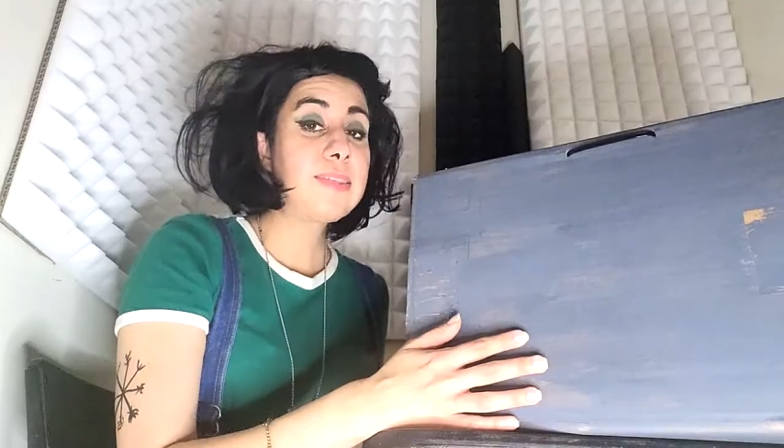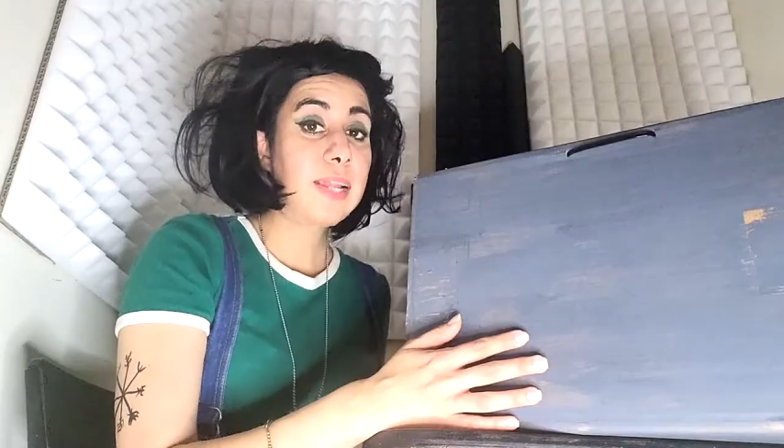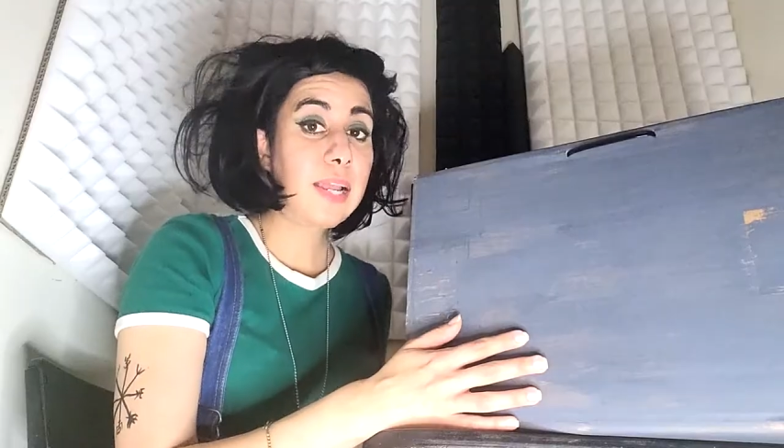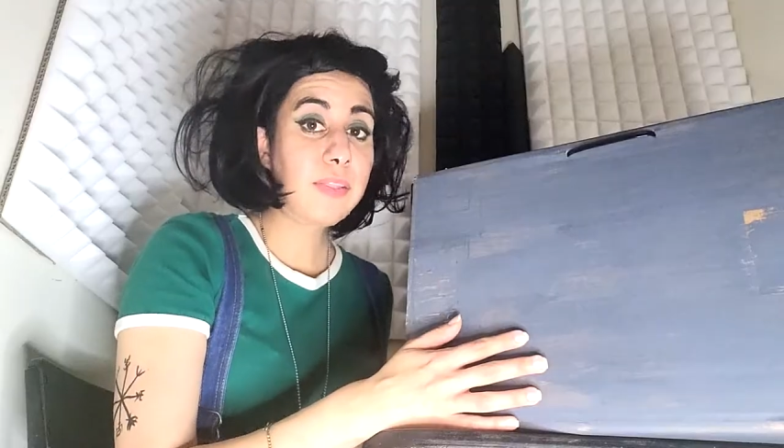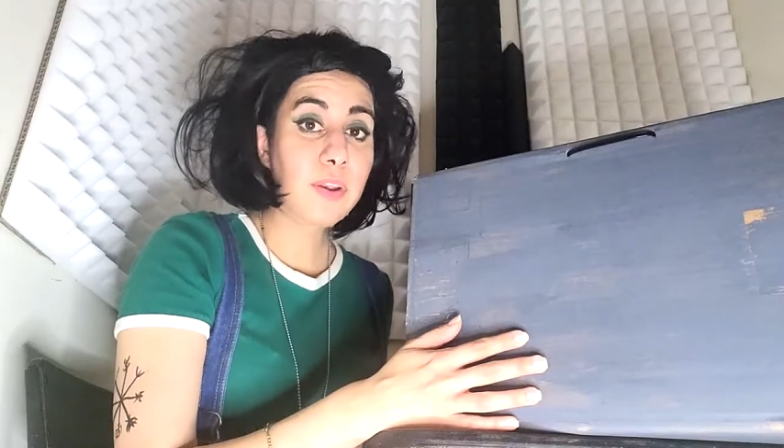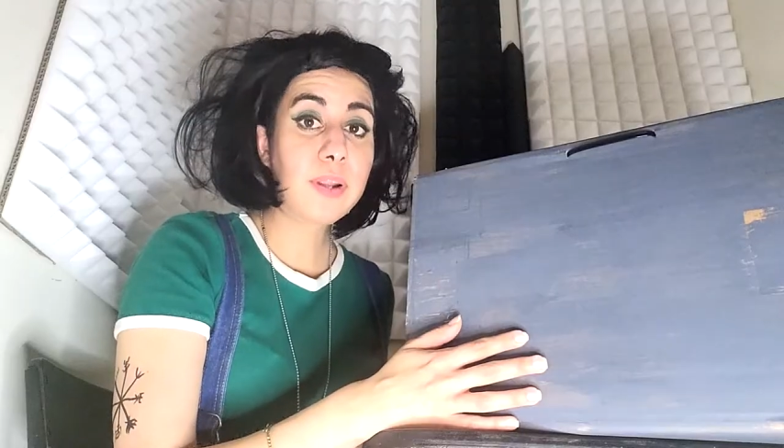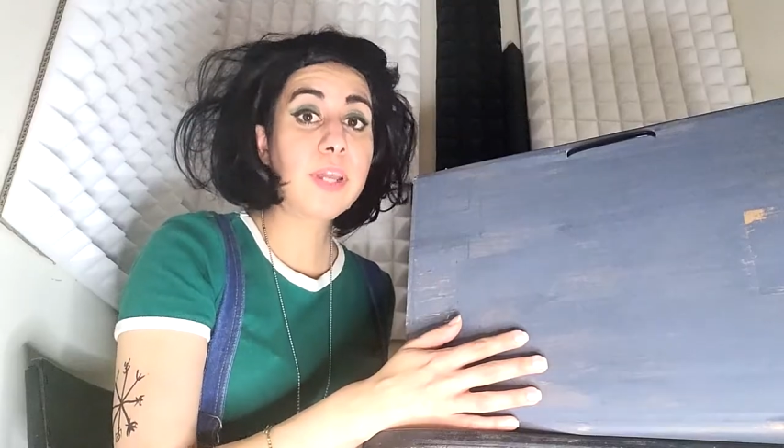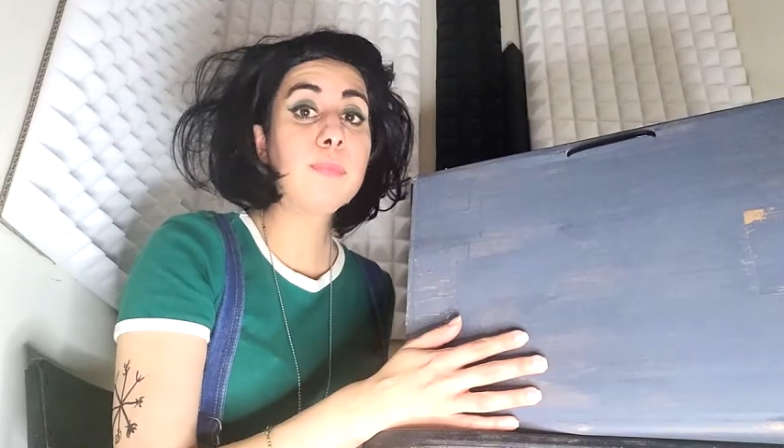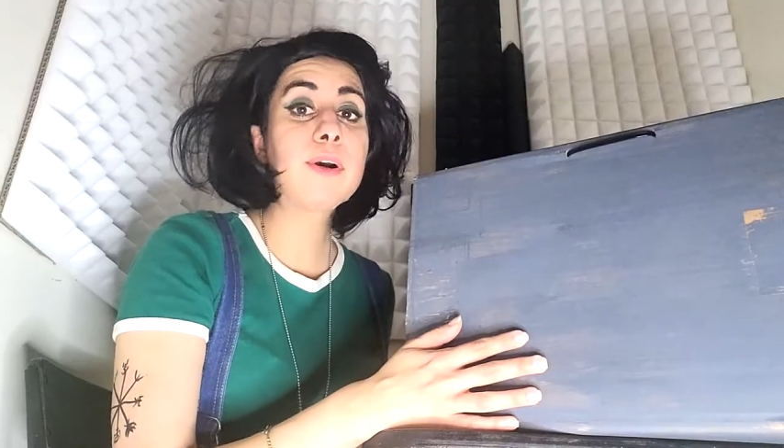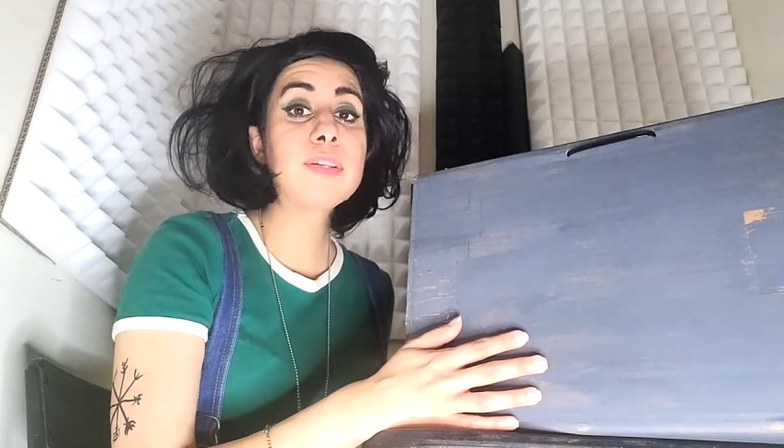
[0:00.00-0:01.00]

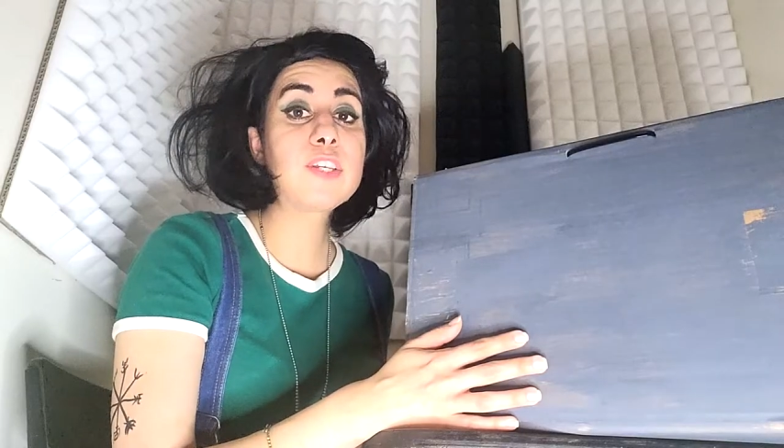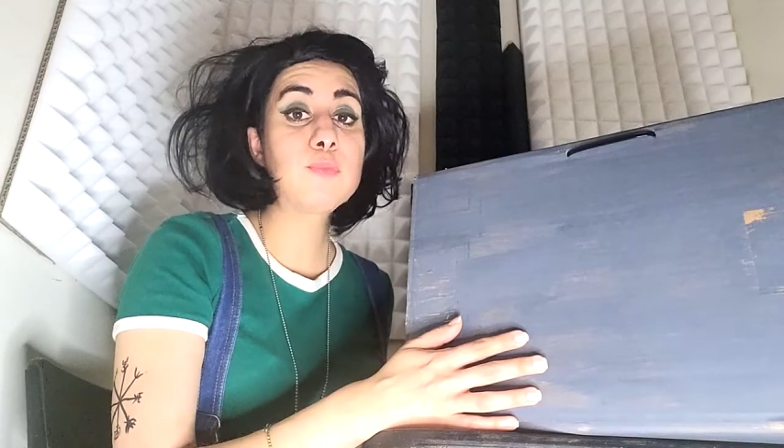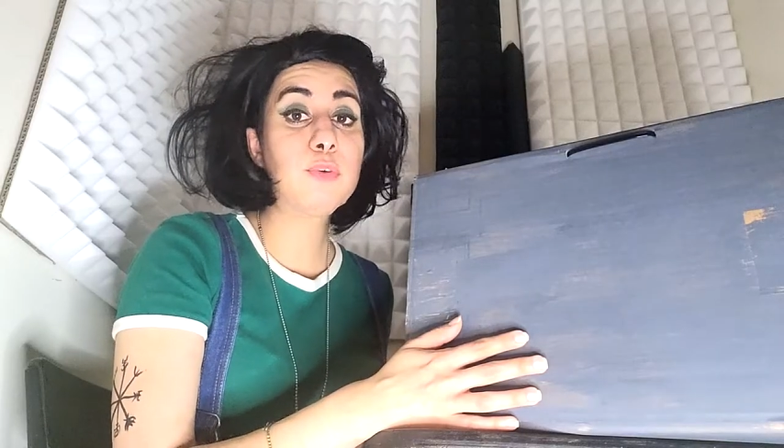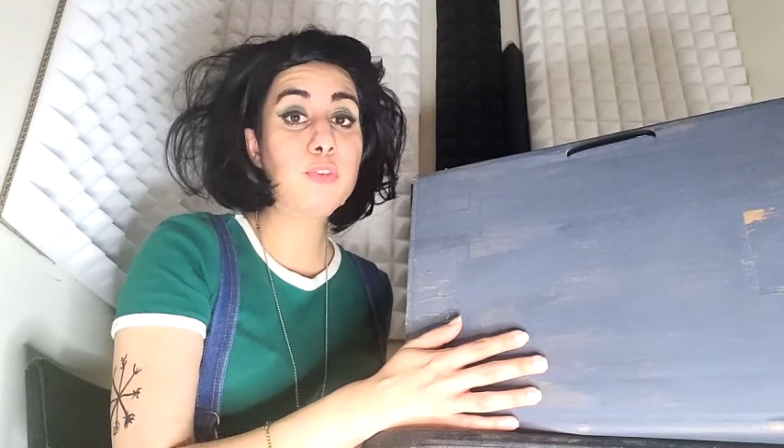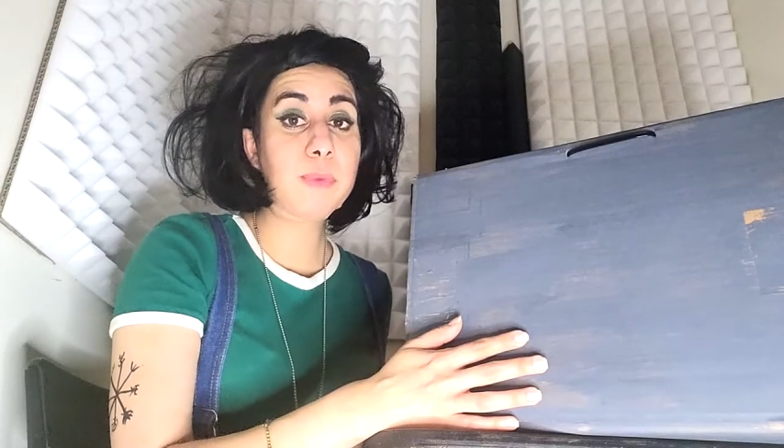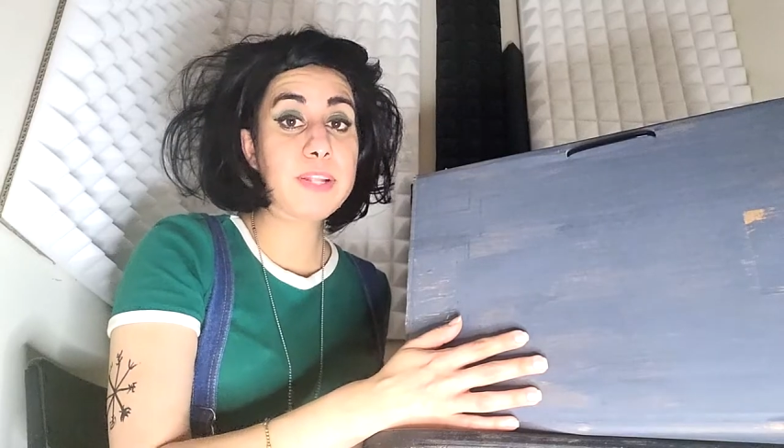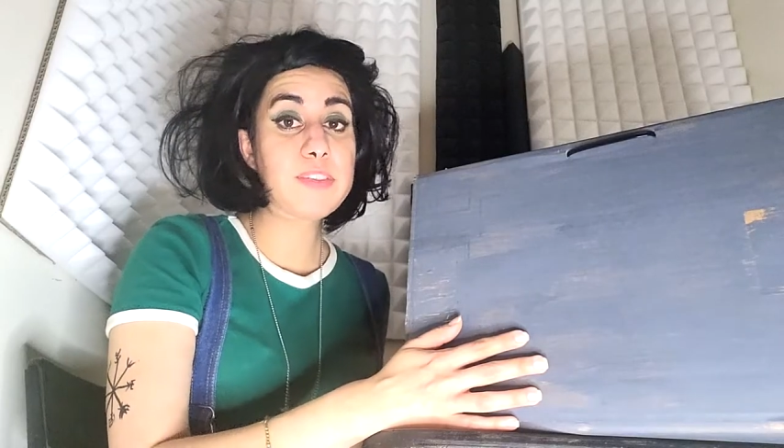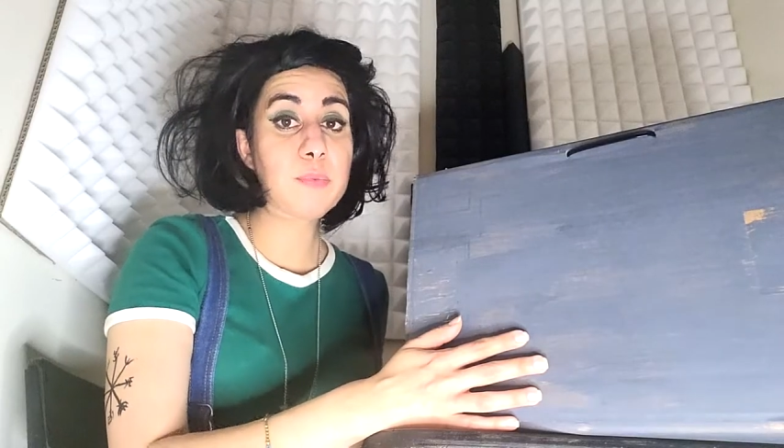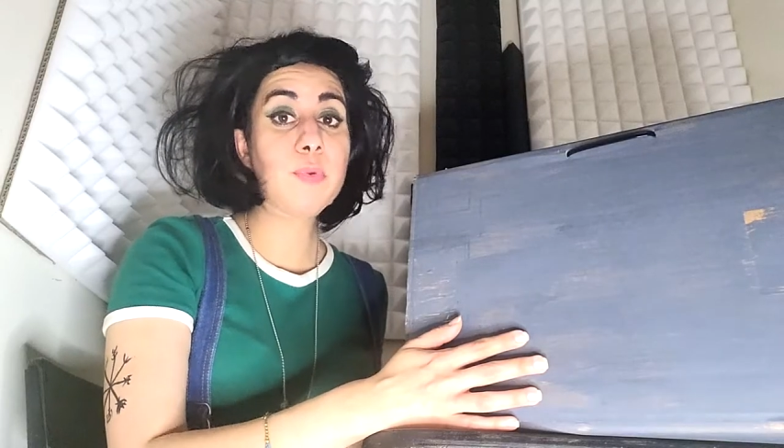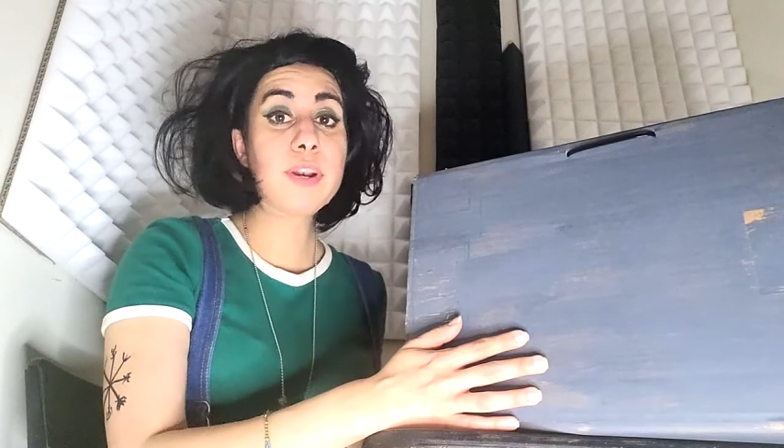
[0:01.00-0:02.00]
electronic box has put me in
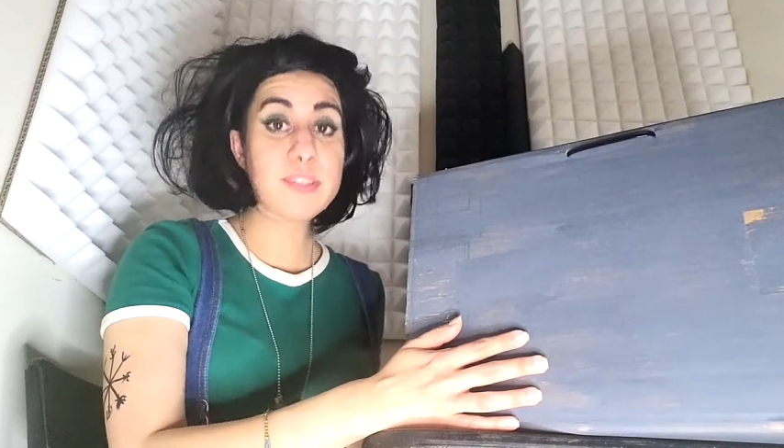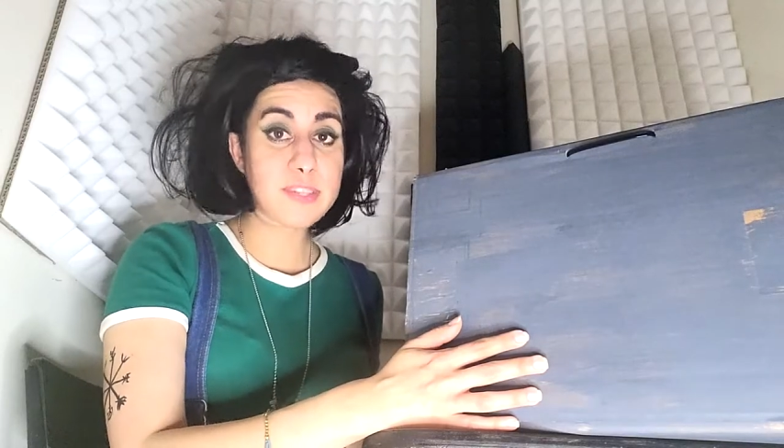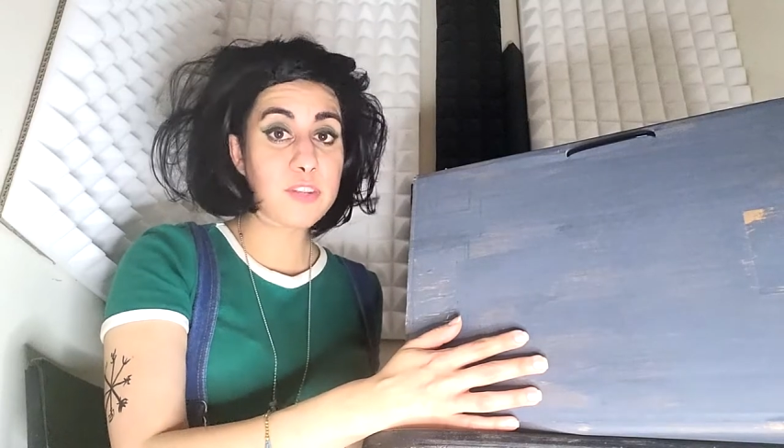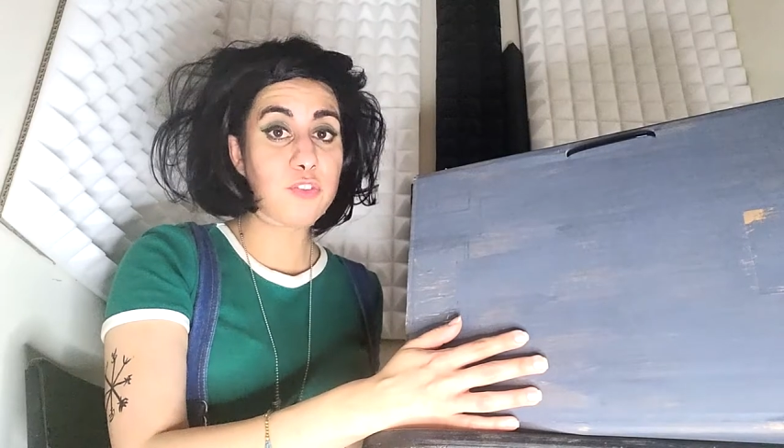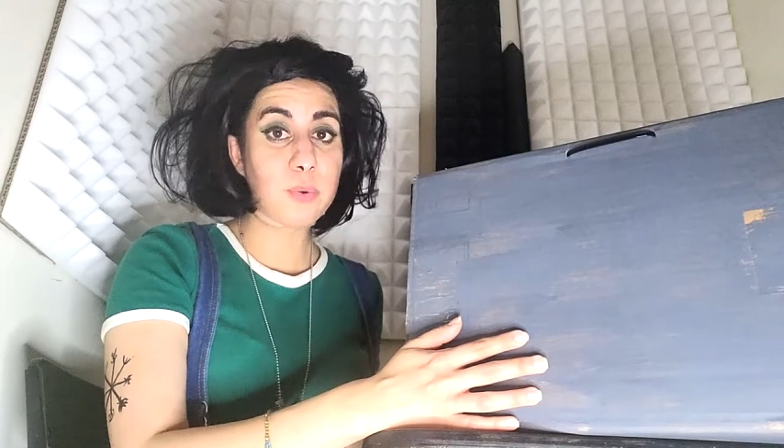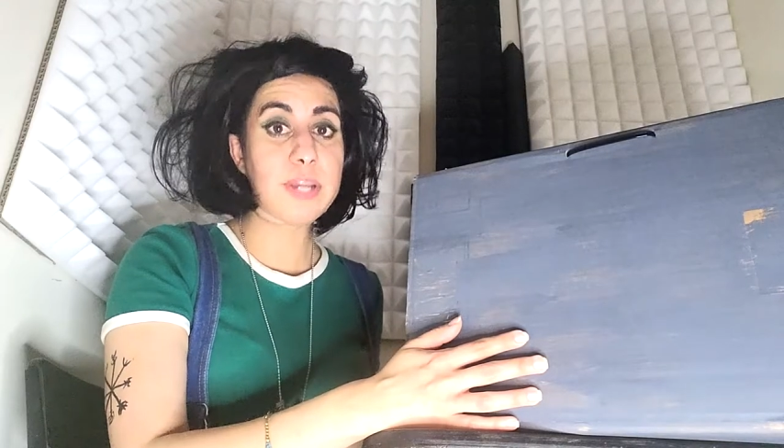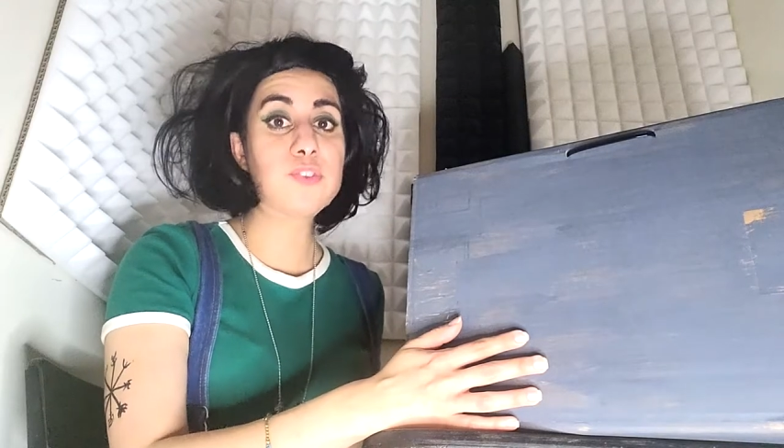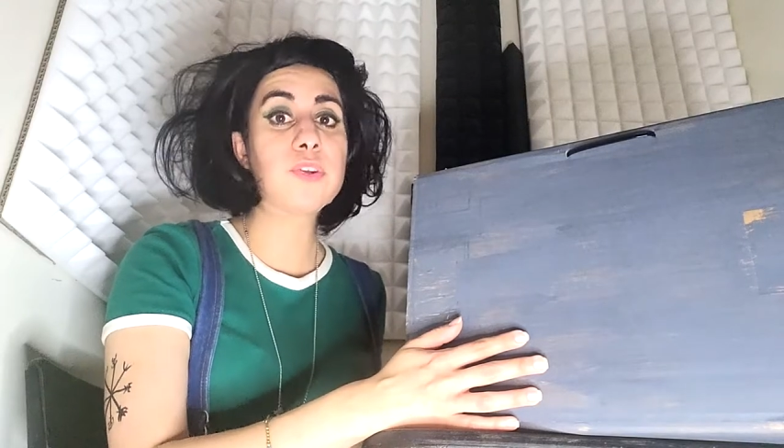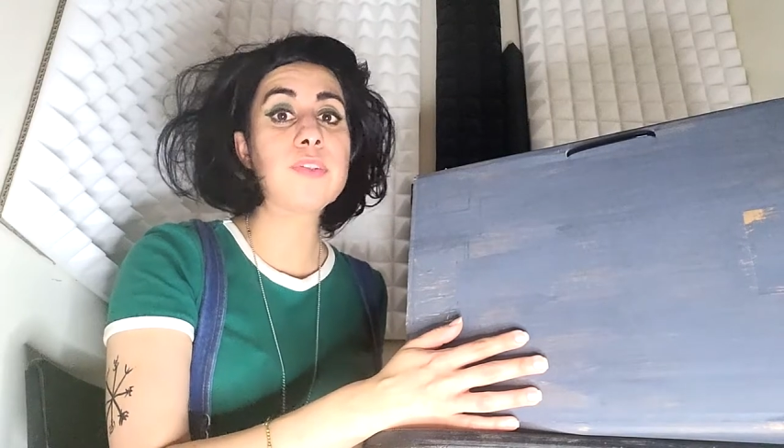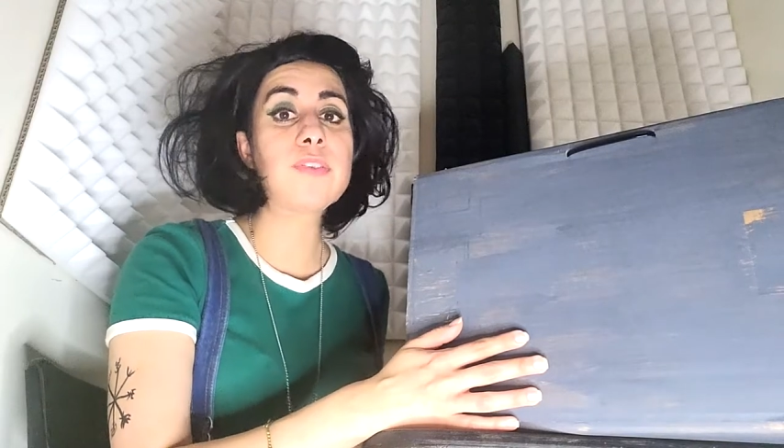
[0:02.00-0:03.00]
some weird
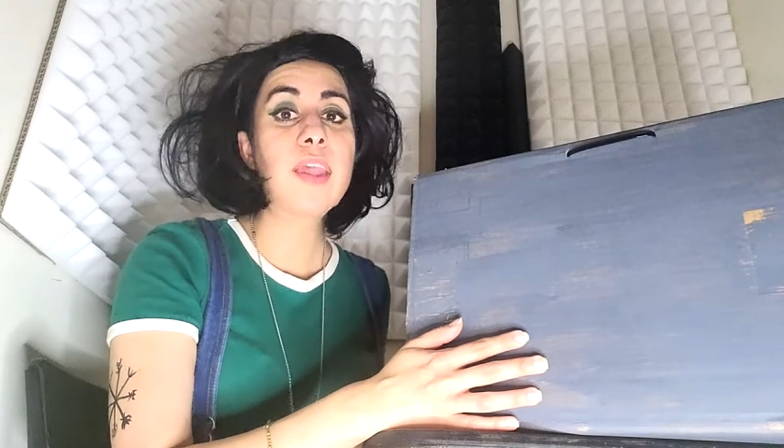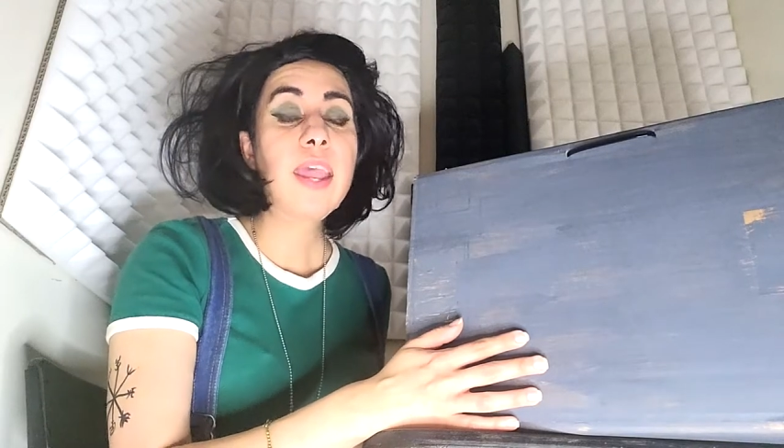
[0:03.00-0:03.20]
situations.